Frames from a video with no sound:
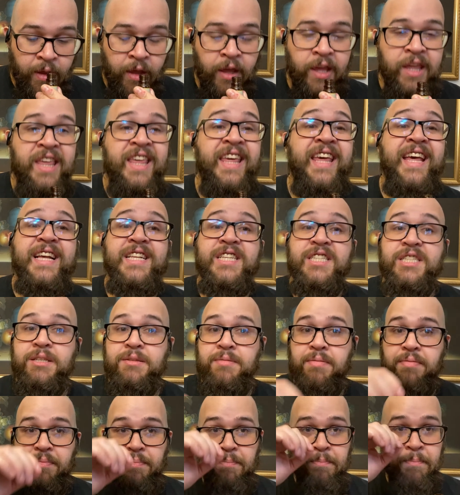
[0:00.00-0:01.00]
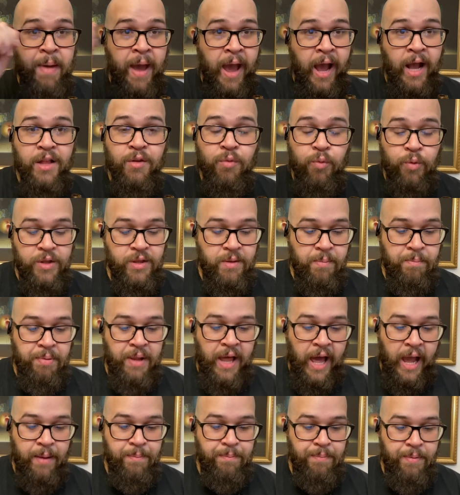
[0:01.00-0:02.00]
you get smacked with the
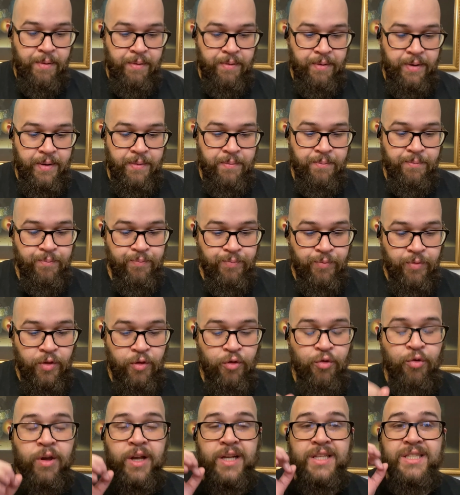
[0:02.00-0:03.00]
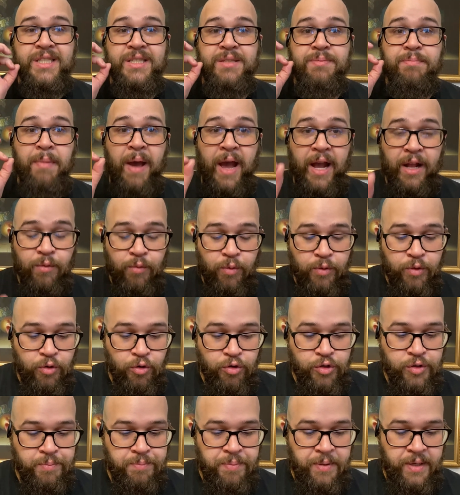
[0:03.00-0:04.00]
blackberry. You get smacked with
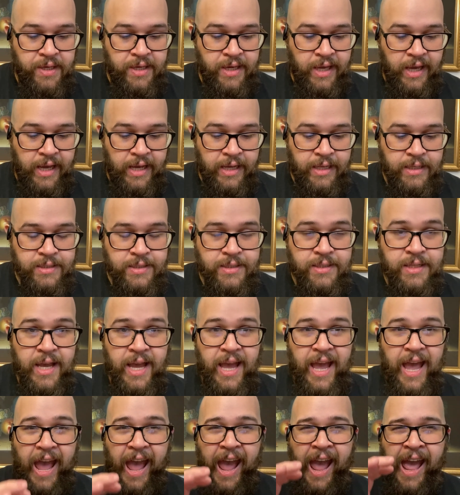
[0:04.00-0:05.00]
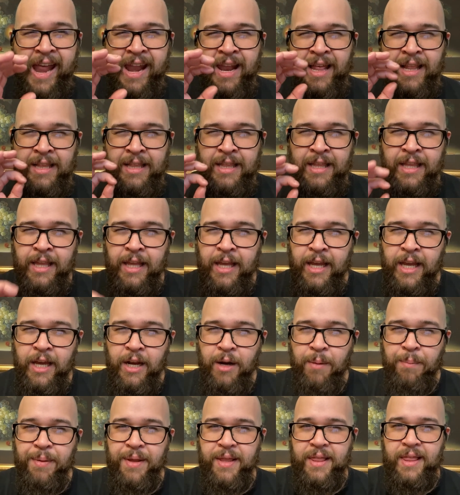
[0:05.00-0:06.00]
those pecans. And a
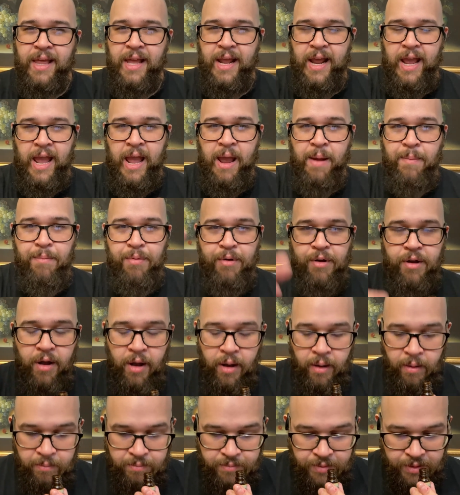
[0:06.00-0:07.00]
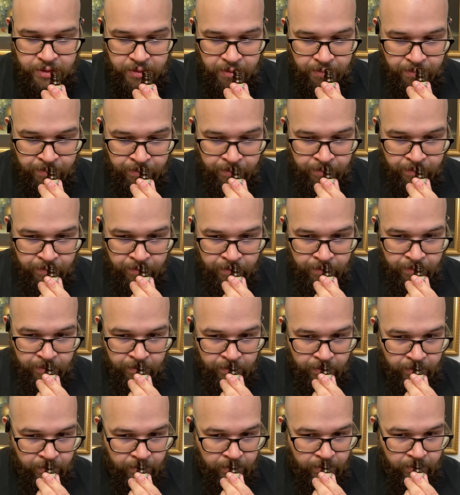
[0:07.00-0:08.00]
little bit of that amber comes.
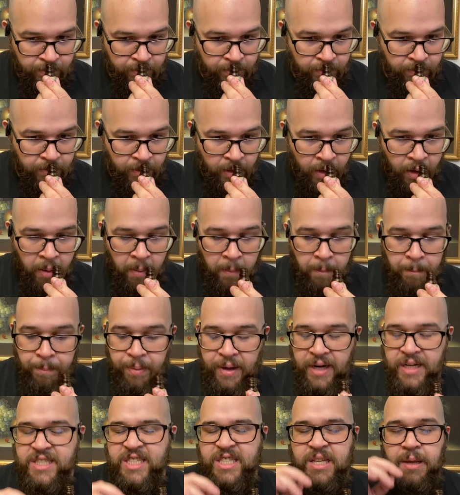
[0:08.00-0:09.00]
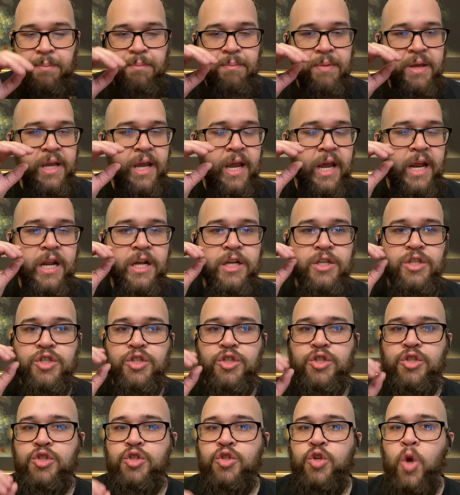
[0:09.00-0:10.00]
But to me, it is
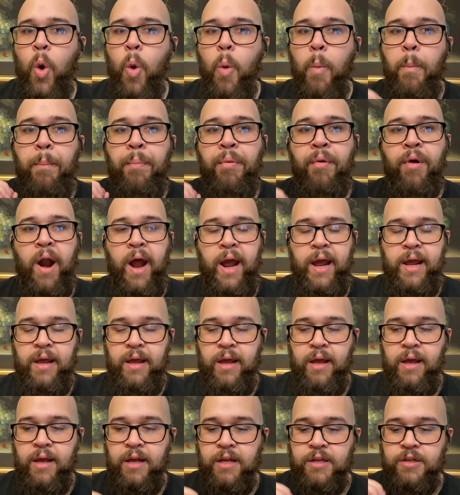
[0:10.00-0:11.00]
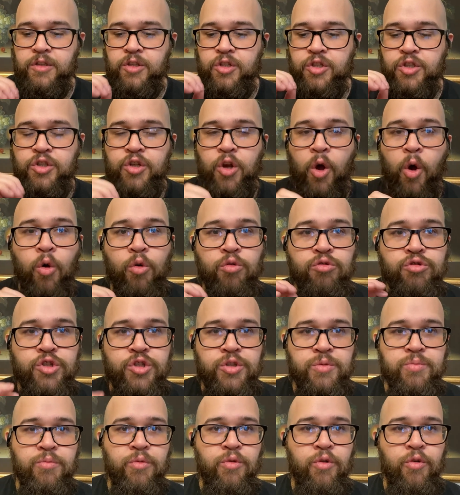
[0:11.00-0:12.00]
so bright. So
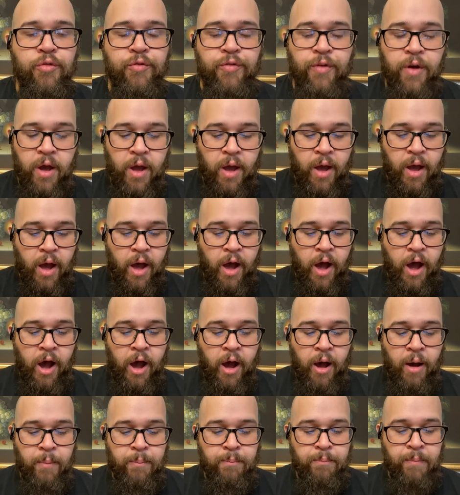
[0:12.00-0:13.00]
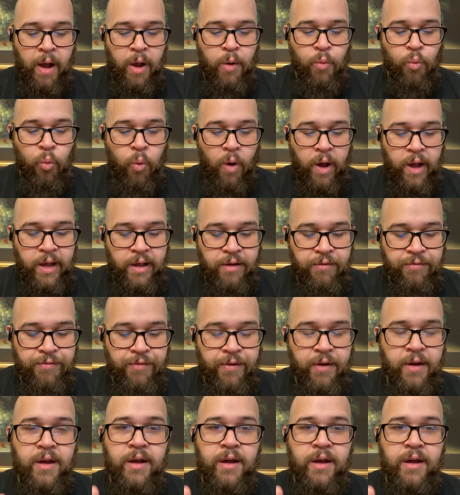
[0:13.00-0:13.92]
smooth. My wife